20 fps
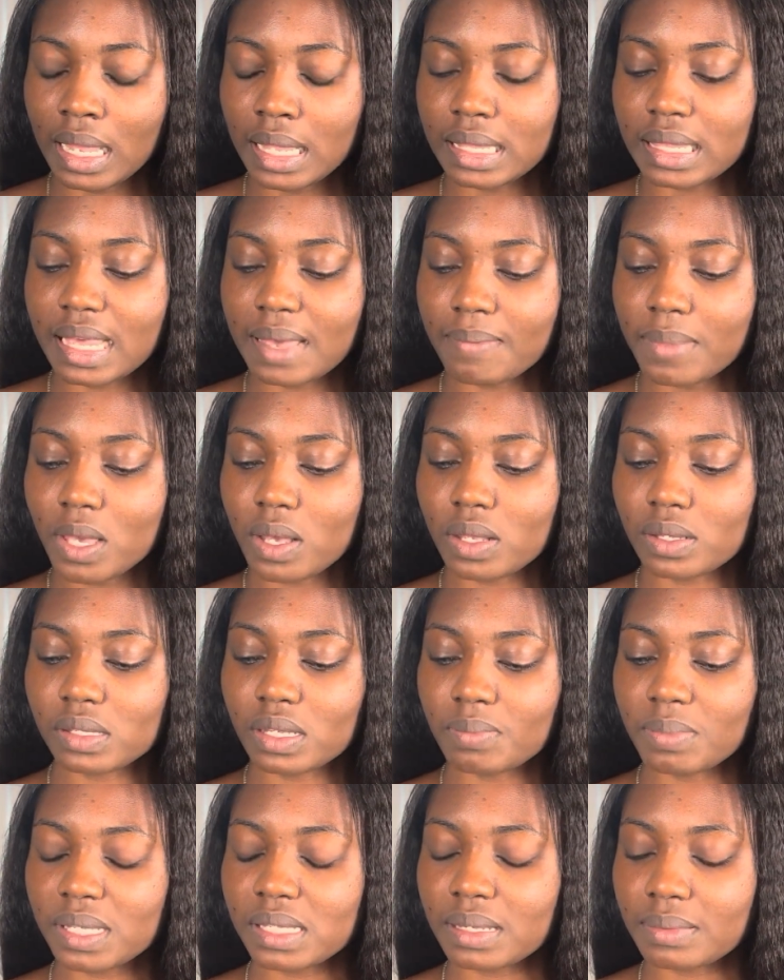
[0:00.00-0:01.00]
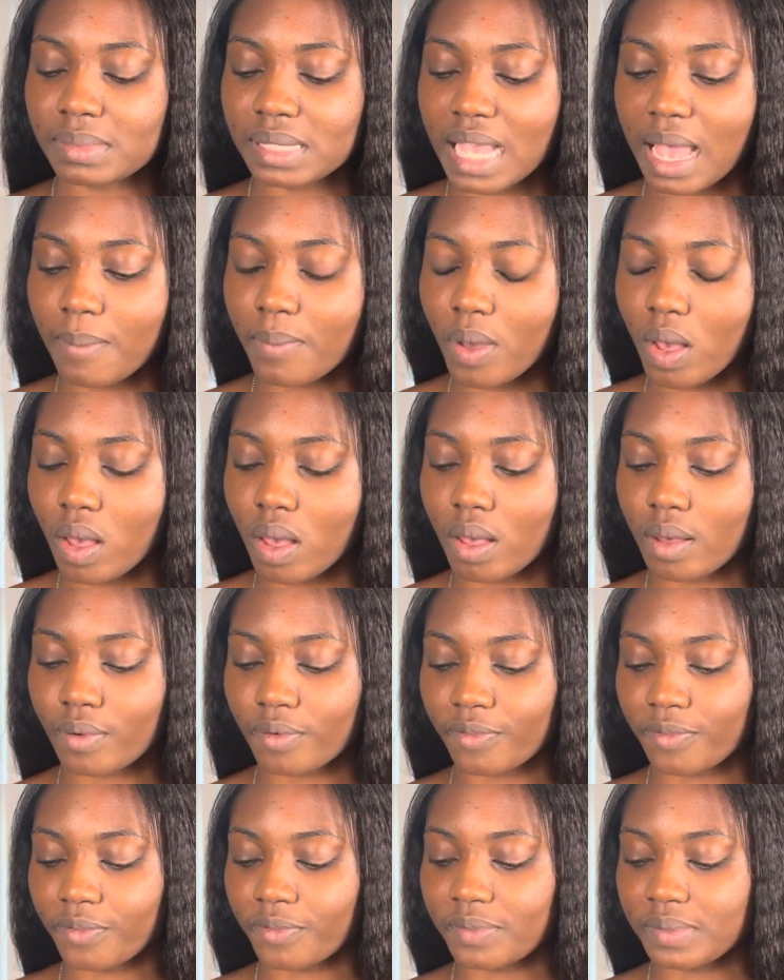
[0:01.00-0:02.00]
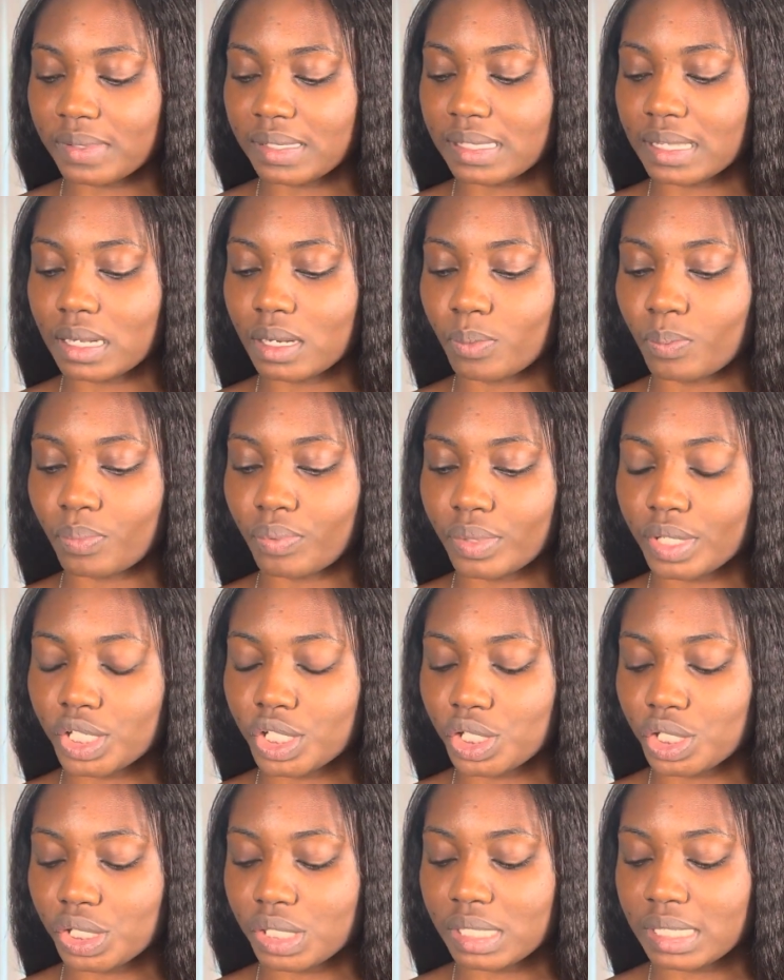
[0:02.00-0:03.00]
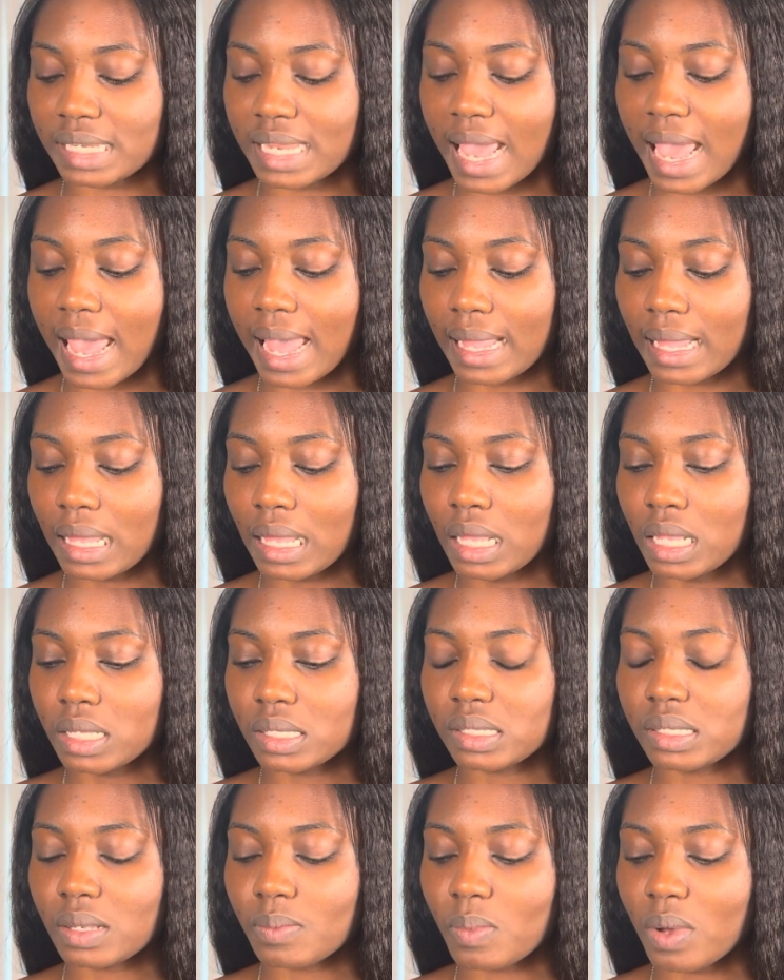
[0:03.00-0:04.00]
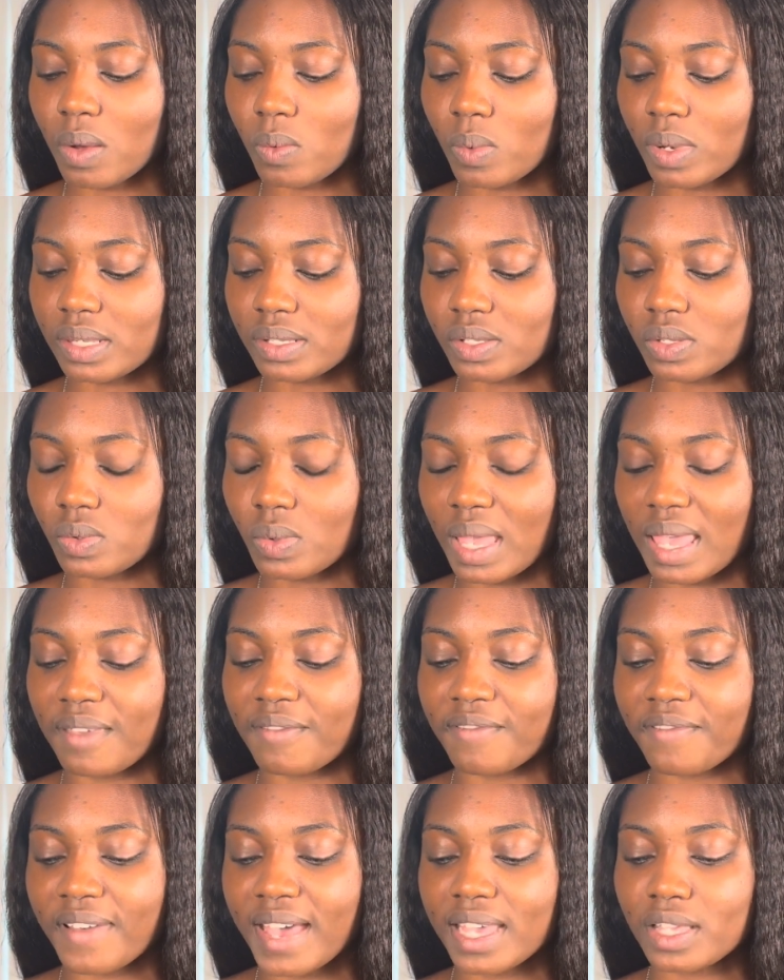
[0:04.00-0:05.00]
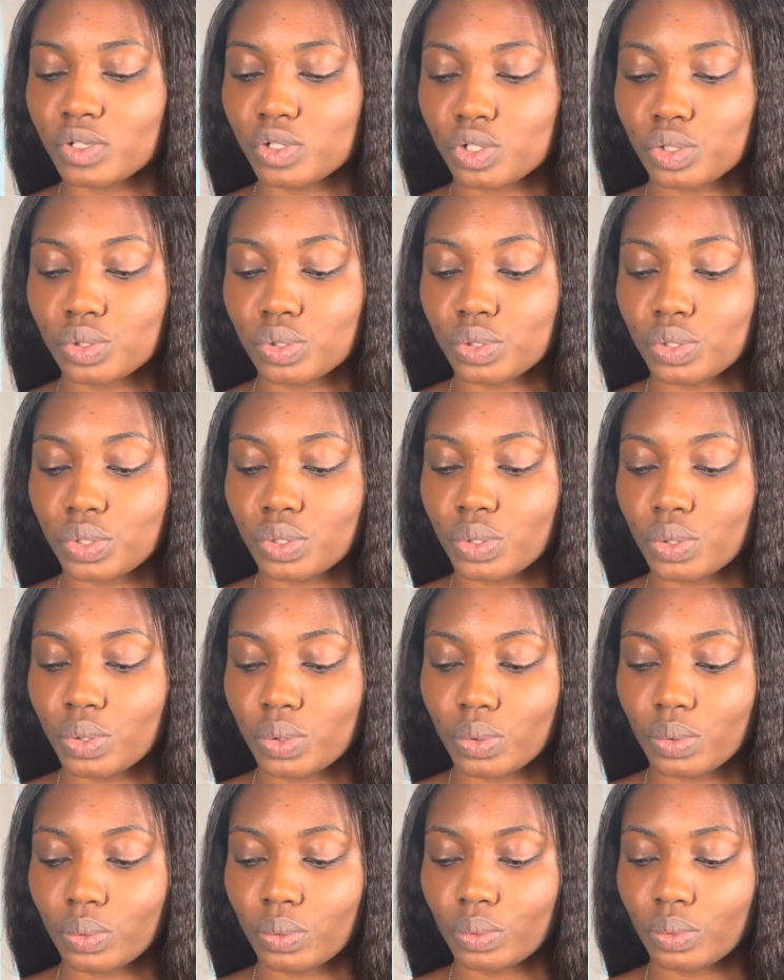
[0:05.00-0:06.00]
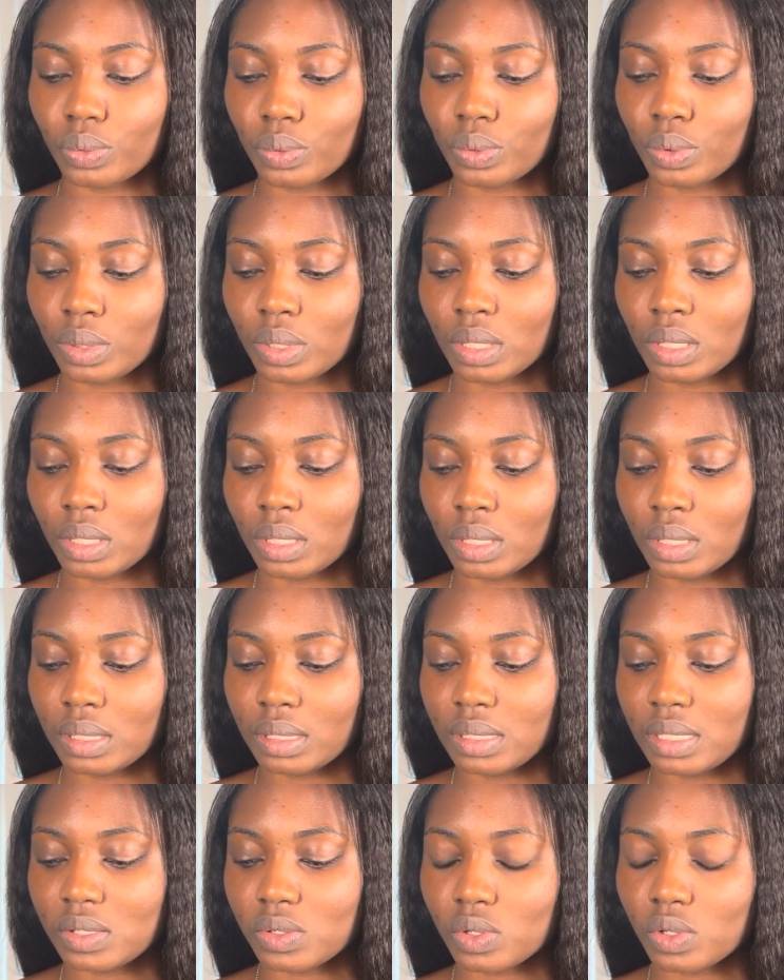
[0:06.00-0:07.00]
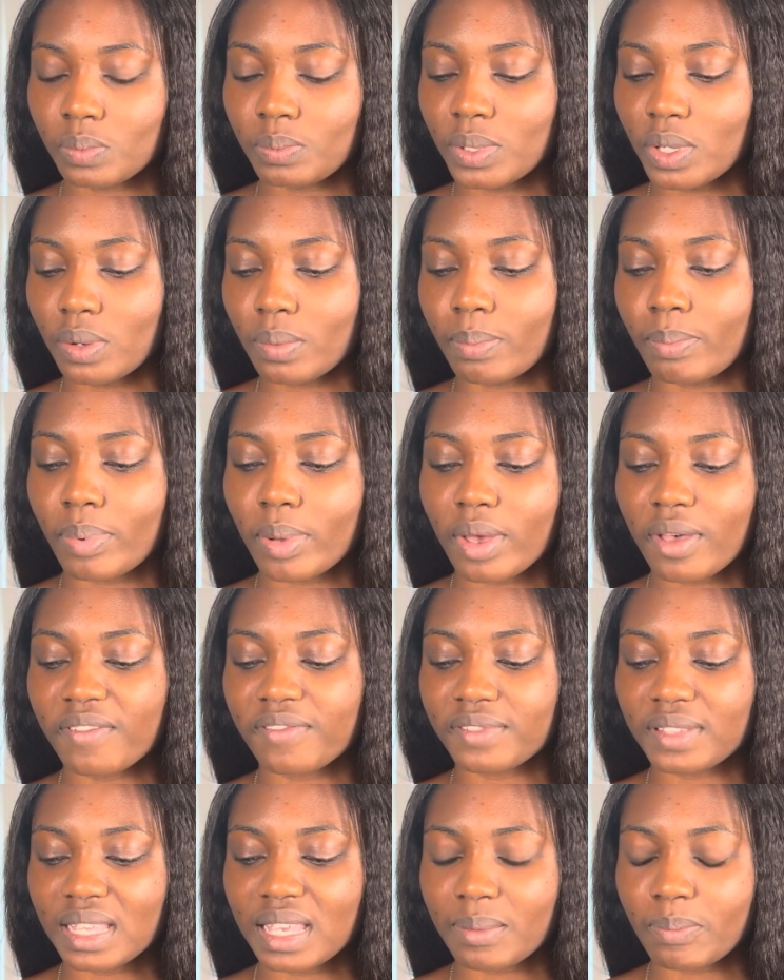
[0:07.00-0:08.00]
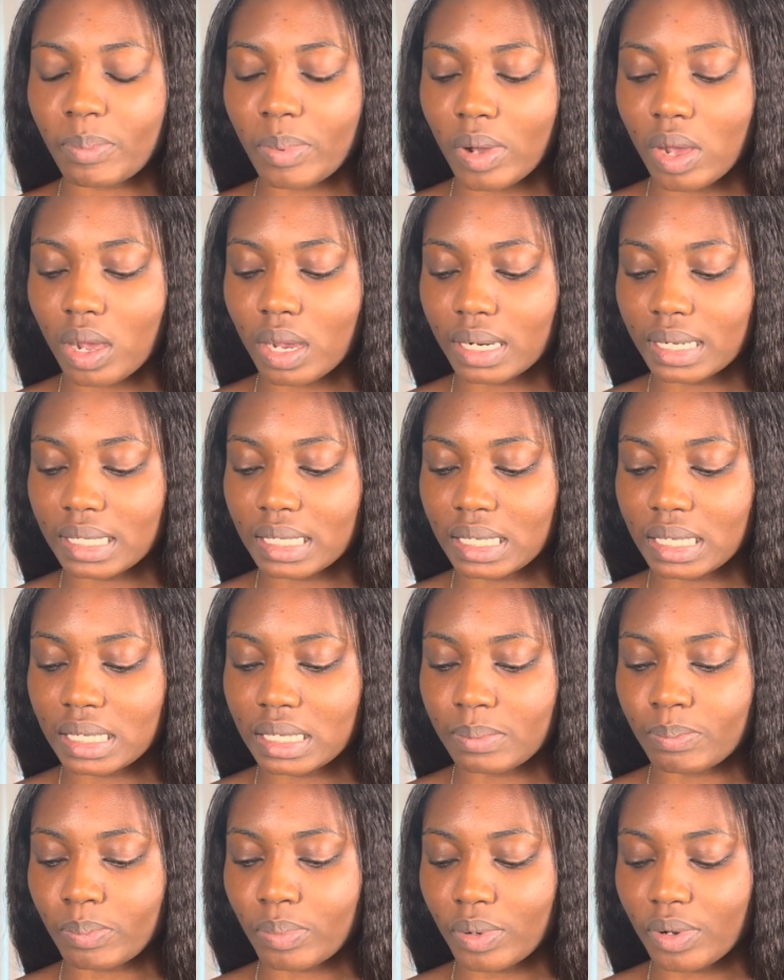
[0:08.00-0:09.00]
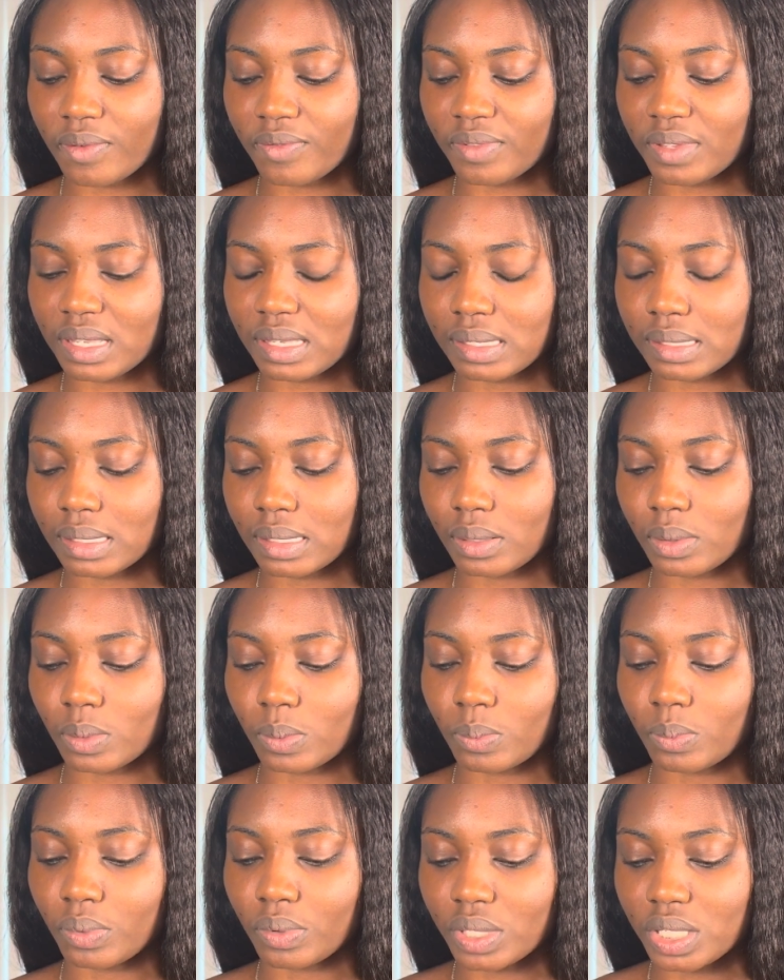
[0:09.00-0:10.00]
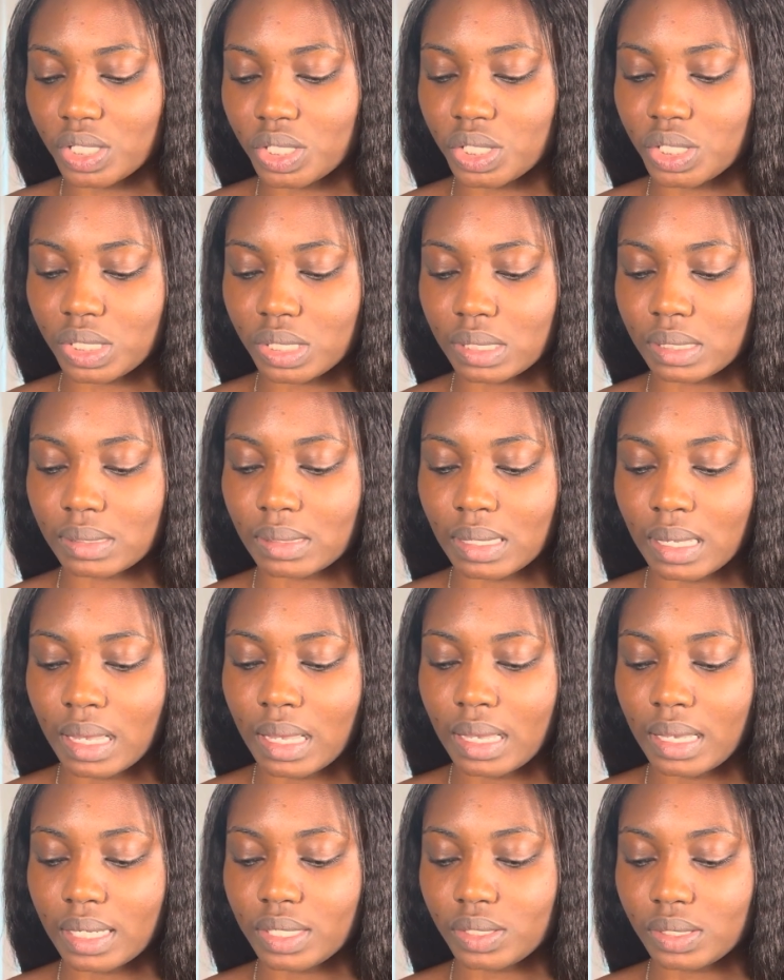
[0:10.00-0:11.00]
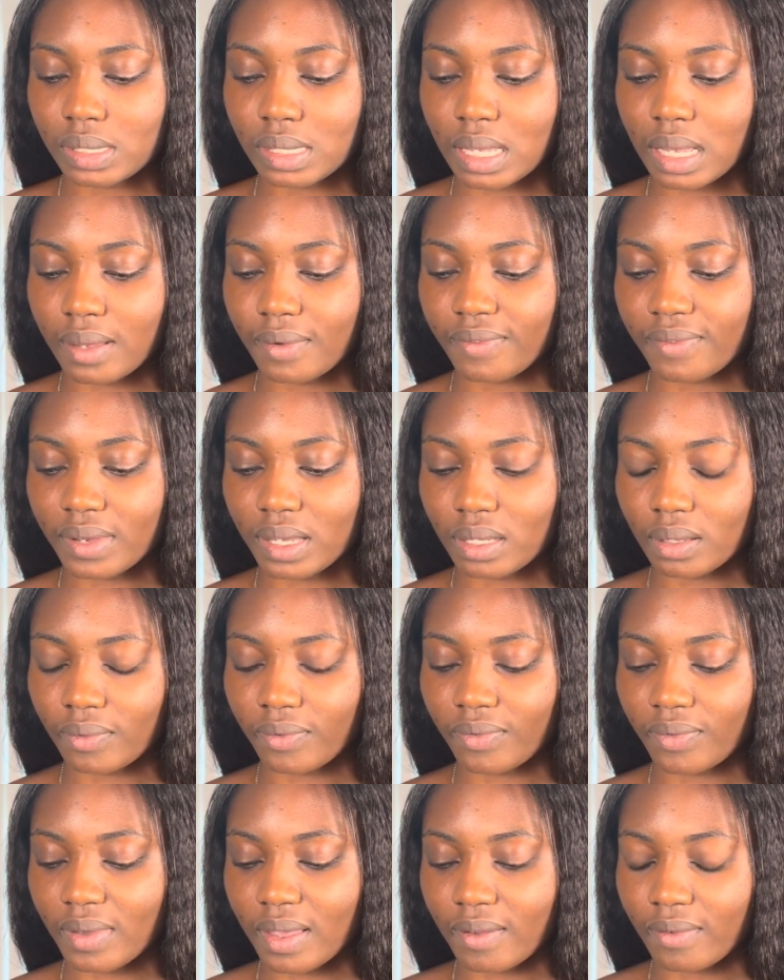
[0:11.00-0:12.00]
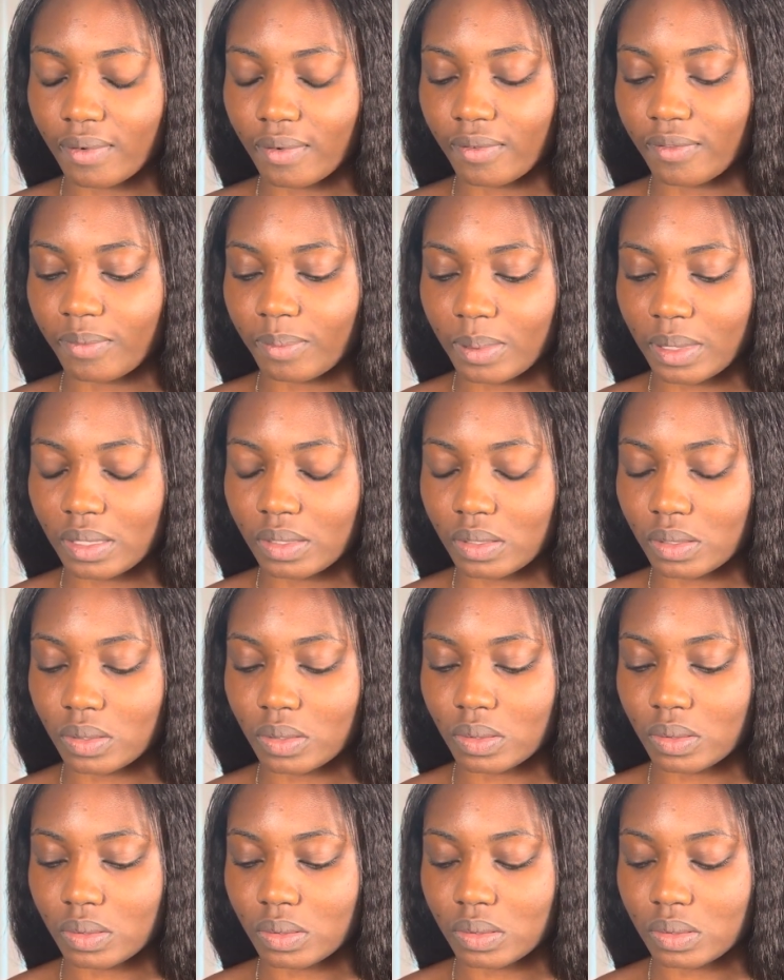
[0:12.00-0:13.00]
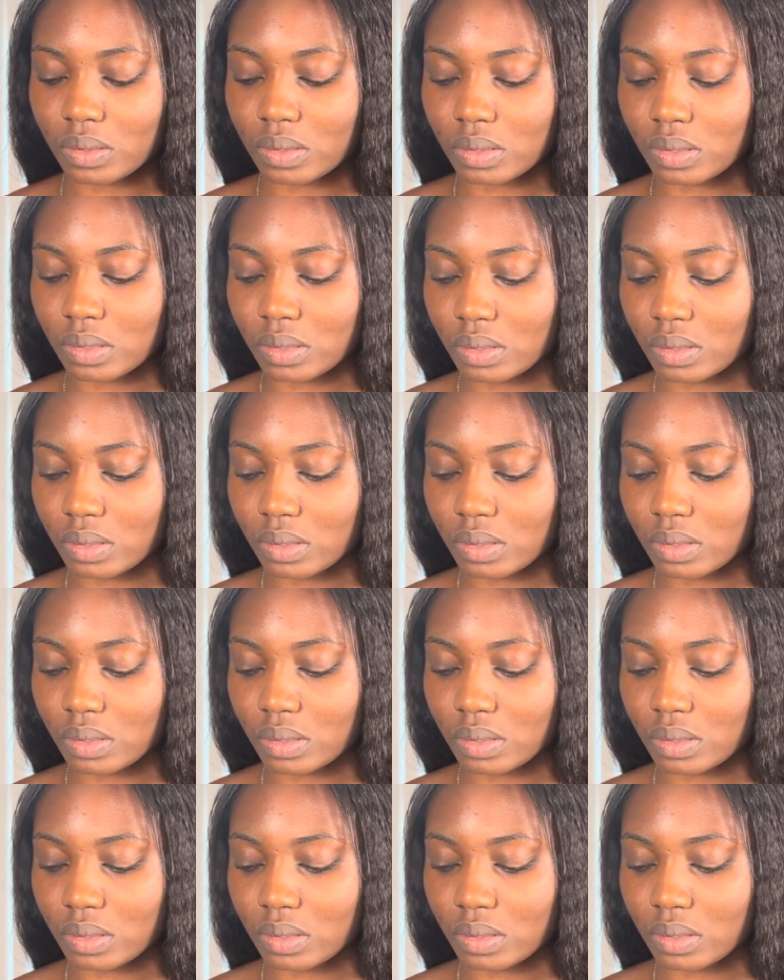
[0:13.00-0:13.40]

There may also be some type of celebration that someone wants to invite you to. This could be a birthday party, birthday celebration. And just find the Five of Pentacles.